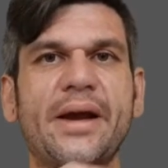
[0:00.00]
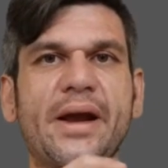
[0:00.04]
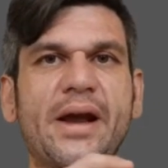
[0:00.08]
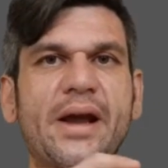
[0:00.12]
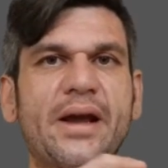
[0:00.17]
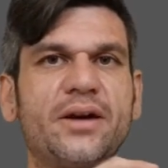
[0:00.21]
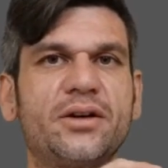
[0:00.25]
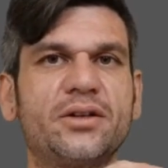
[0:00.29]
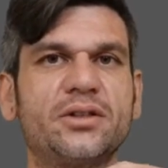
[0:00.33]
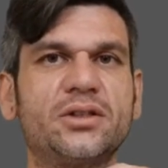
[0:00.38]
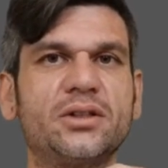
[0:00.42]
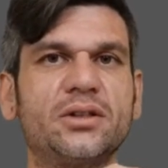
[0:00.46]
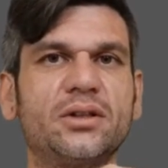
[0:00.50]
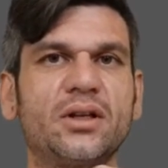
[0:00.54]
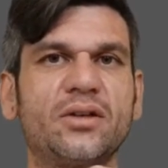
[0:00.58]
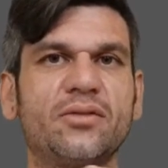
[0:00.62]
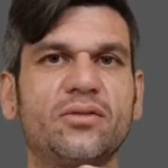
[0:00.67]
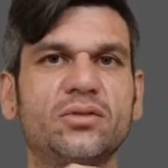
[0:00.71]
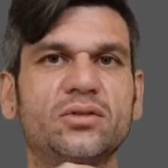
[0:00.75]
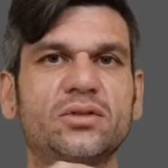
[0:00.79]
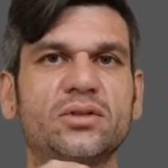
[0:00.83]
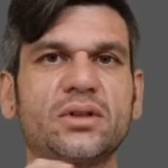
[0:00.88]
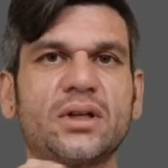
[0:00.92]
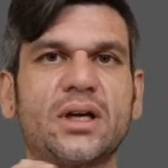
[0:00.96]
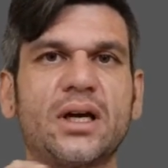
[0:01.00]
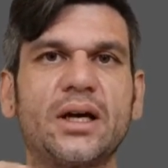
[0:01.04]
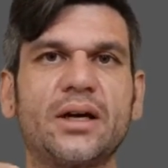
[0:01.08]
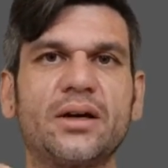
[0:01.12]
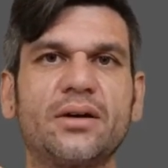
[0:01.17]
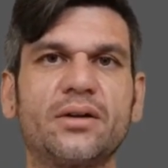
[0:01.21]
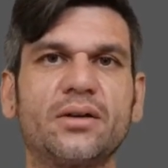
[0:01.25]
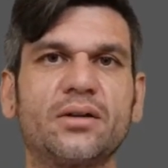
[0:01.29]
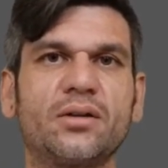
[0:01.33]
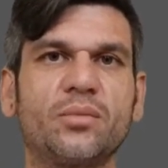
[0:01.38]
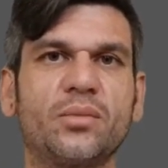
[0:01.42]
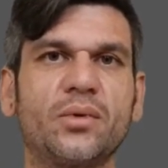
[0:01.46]
energy level
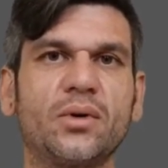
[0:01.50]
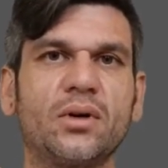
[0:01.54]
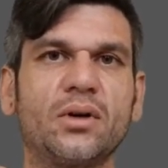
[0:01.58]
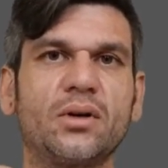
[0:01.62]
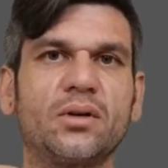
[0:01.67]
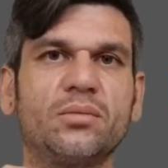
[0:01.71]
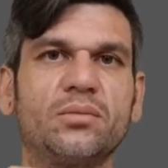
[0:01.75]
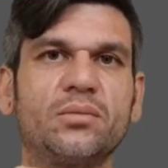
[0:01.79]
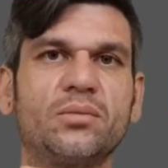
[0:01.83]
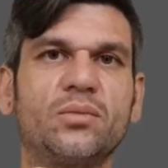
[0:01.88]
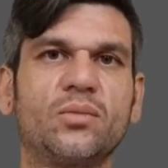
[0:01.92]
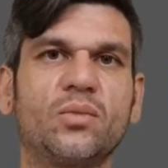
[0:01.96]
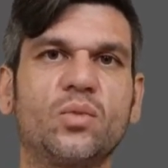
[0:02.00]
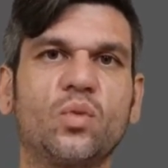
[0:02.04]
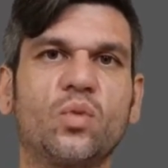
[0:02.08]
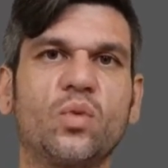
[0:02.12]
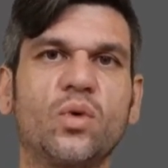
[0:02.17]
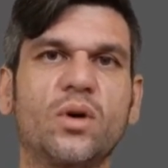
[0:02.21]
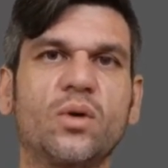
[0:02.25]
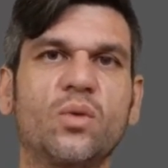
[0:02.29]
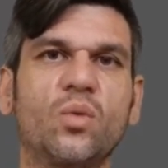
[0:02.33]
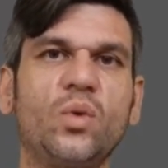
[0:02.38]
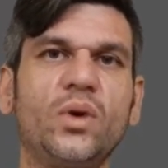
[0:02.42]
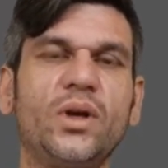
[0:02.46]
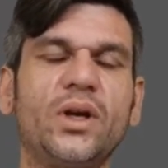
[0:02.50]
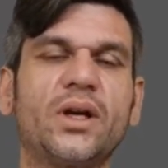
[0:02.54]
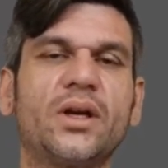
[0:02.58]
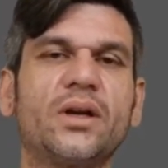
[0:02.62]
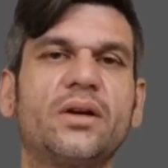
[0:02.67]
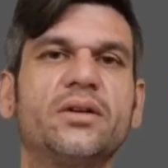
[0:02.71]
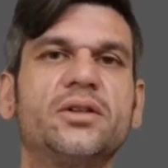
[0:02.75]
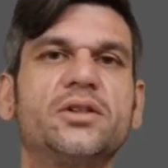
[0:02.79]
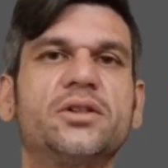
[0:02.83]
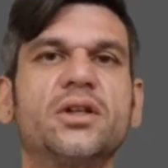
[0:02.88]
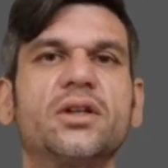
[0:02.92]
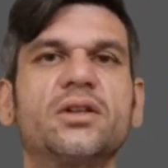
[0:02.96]
slider at the bottom, where we can
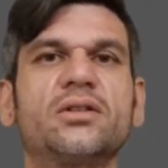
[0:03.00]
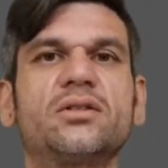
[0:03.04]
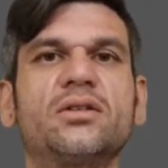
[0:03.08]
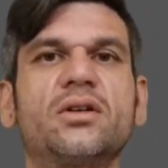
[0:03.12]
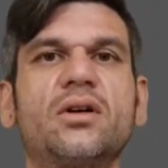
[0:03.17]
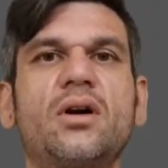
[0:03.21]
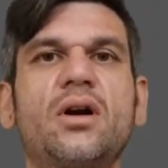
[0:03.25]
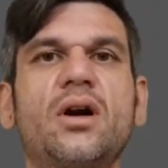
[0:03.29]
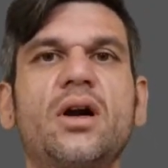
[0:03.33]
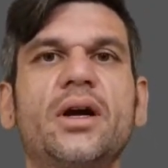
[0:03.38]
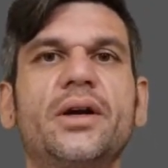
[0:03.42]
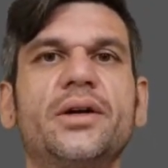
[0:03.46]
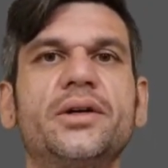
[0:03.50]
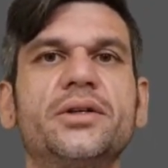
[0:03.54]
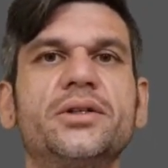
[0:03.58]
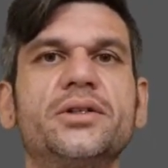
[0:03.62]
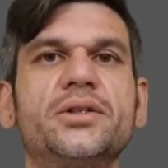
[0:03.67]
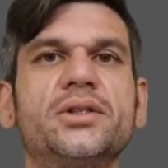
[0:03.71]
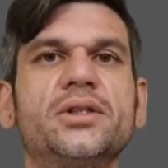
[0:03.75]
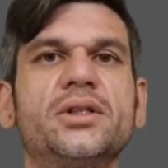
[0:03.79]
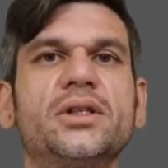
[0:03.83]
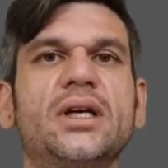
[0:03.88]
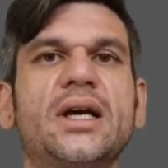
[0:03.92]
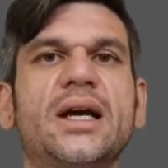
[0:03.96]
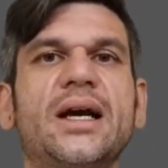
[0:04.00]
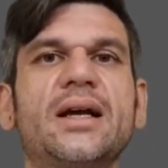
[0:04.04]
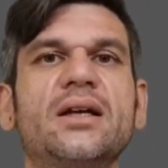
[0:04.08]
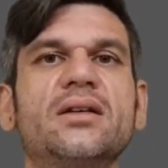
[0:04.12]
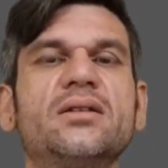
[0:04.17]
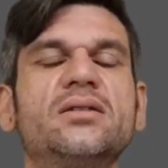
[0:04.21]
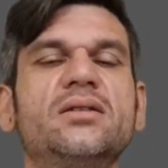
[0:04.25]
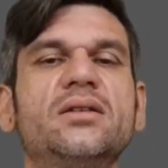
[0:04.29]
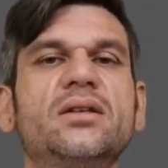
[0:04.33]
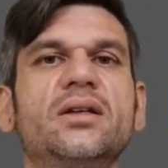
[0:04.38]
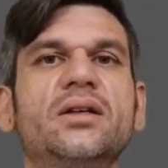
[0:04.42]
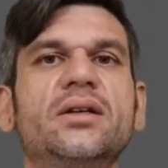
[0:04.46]
adjust our energy
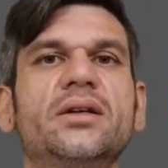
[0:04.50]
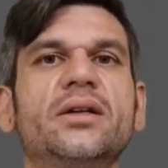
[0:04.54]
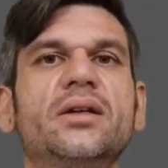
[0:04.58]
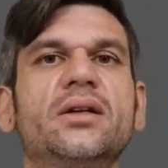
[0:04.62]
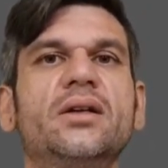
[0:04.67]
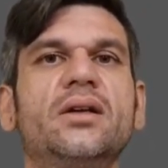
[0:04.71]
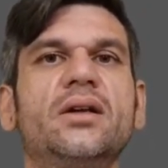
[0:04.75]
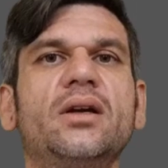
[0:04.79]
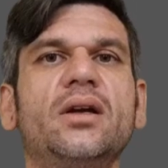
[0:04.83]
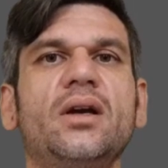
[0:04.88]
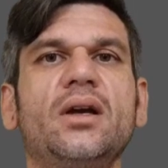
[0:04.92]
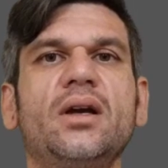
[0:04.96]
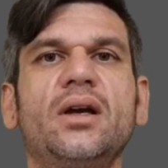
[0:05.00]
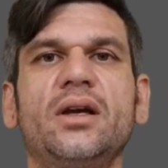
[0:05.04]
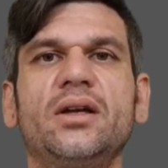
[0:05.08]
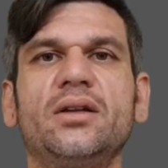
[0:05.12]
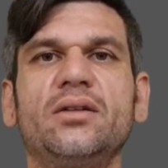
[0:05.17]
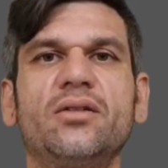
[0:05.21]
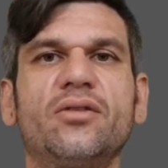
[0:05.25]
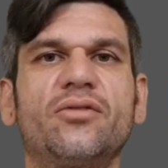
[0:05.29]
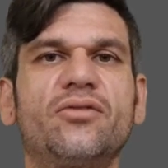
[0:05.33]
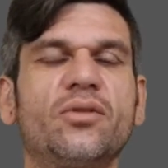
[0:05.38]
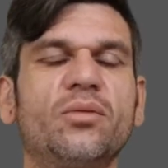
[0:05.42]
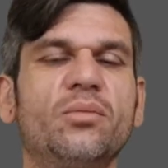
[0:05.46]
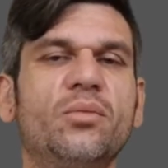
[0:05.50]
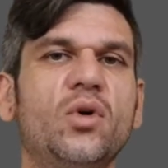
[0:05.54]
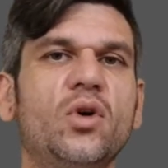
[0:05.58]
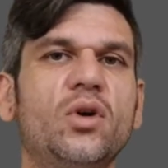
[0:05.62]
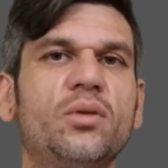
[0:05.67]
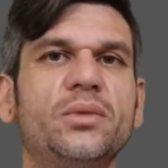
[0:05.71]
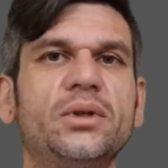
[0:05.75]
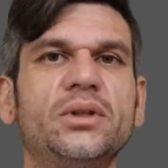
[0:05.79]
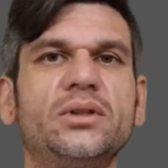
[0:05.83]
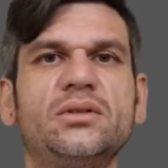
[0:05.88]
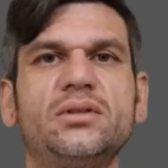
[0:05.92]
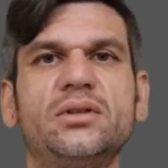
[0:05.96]
as needed in different
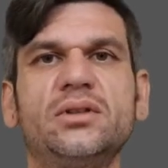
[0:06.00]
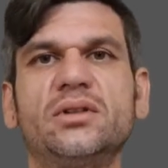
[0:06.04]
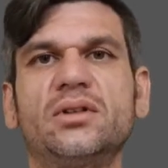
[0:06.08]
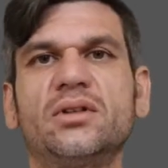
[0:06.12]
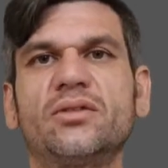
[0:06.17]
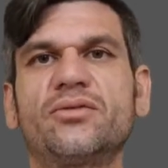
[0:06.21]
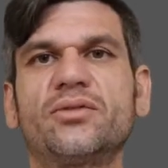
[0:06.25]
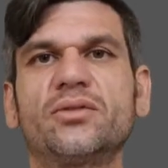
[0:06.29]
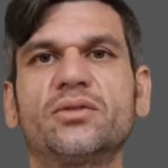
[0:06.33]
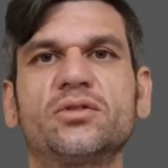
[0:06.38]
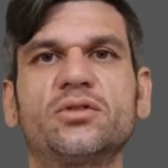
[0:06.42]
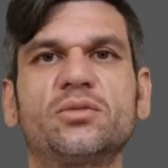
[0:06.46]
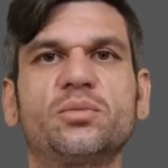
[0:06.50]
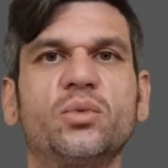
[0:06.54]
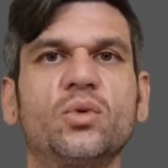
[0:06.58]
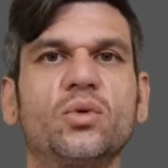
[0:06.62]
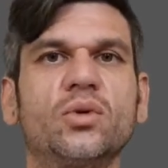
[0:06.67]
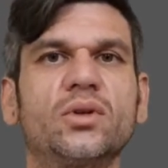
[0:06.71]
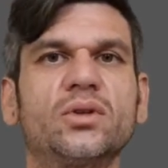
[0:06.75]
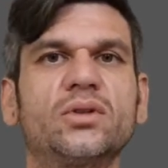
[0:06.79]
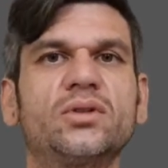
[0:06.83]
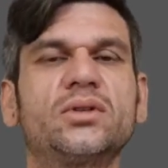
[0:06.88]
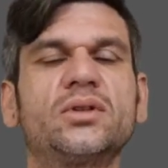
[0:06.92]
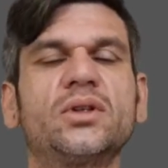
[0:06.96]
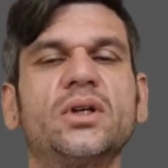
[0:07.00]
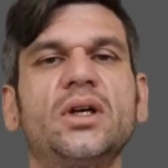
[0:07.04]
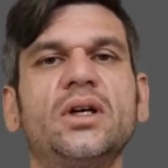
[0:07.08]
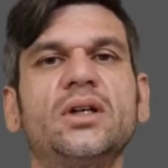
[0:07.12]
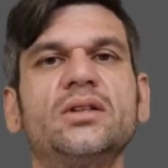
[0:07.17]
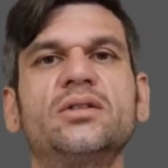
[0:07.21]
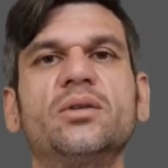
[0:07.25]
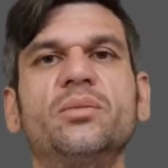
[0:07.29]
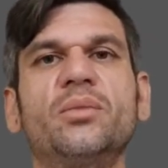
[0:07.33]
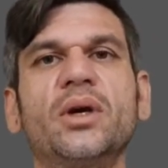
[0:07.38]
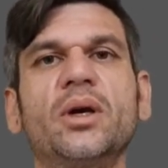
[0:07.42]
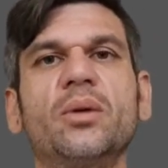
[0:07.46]
moments, in different sports,
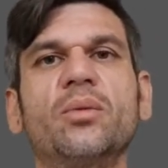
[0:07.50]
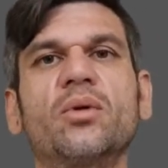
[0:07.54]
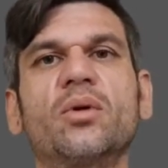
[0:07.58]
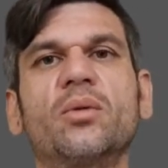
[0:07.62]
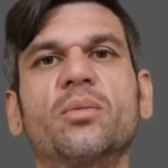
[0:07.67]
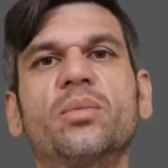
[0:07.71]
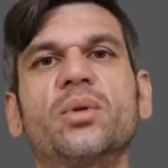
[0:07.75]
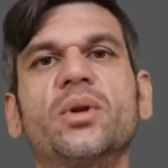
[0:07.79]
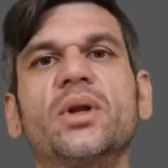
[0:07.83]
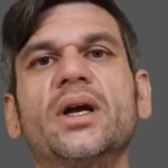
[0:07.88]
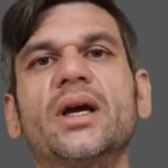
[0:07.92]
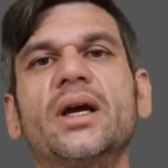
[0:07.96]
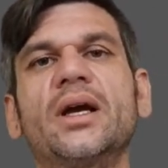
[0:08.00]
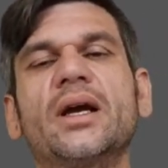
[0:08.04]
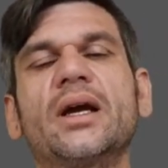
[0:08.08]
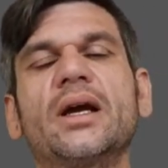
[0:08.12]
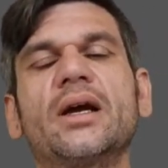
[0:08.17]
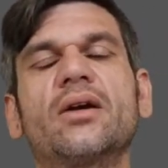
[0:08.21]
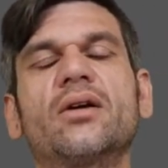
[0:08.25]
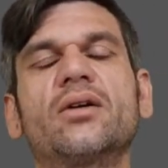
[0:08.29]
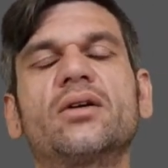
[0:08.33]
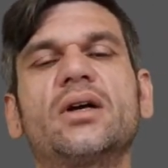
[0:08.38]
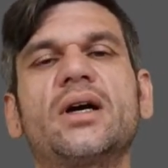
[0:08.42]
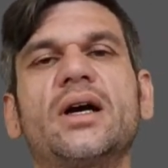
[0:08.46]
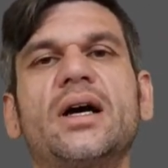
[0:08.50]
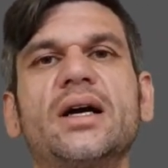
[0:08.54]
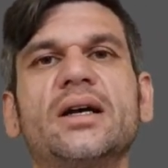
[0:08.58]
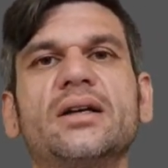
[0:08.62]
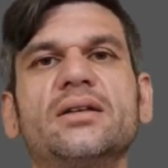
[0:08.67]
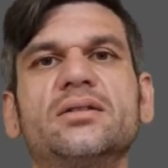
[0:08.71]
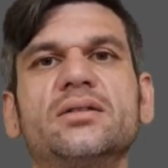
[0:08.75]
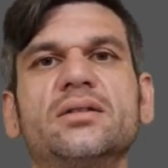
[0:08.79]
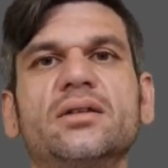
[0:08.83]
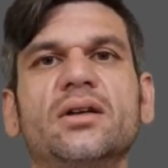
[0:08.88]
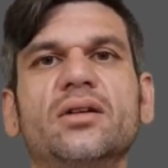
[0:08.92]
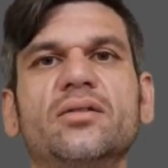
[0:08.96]
to be able to play at our
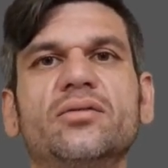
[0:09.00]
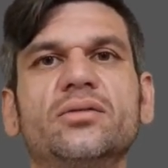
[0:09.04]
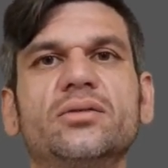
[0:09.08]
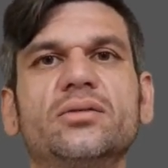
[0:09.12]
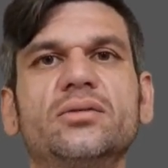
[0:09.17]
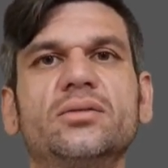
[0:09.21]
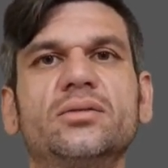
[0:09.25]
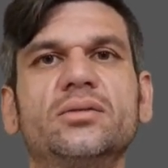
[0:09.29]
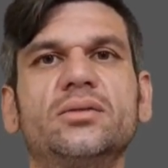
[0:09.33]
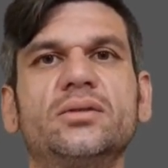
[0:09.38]
highest level.